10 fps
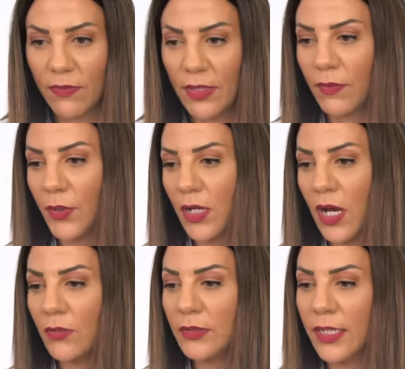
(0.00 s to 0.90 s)
that they're
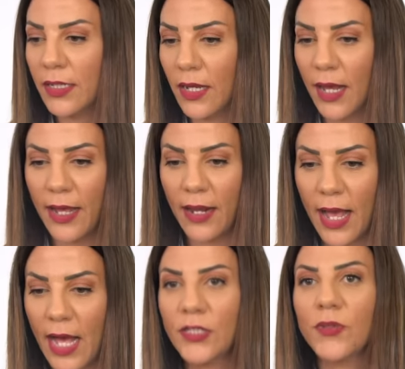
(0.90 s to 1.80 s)
counting
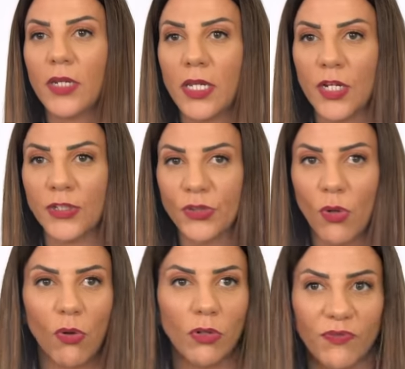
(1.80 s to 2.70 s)
100 years
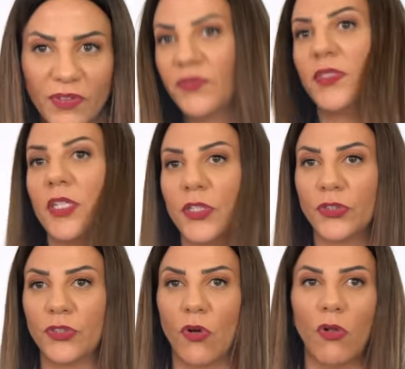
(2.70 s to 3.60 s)
old, 50
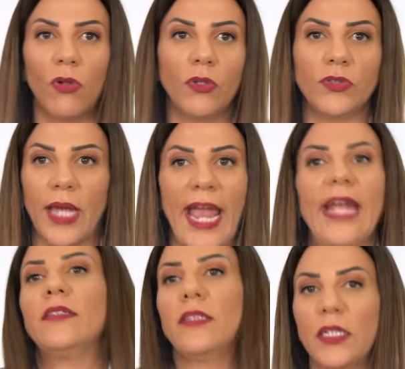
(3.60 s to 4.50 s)
years old,
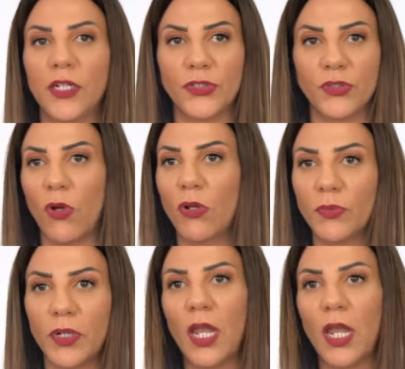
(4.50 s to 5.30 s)
80 years old, were